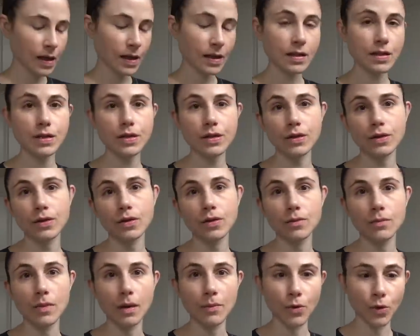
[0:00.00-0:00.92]
into
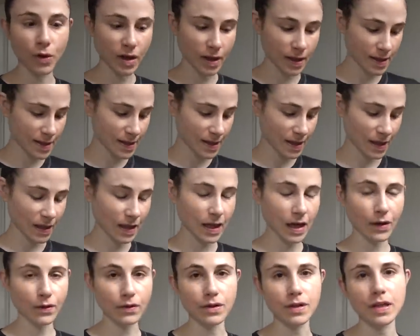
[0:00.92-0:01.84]
my morning
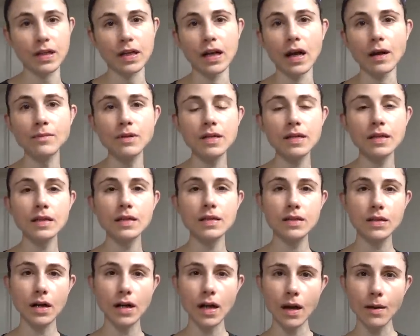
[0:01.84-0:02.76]
skincare routine. I'm just going to
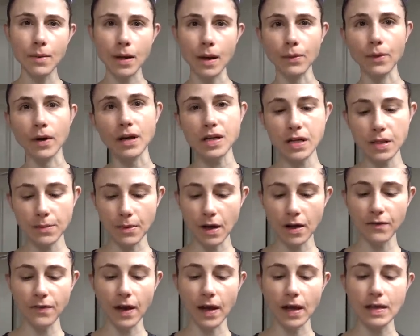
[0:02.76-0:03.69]
start out by washing
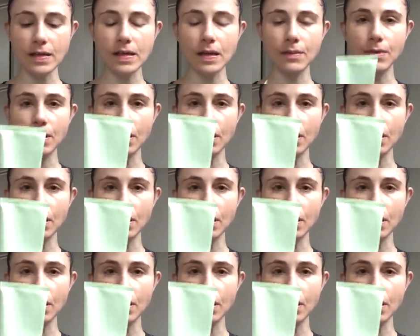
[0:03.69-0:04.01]
my face. I've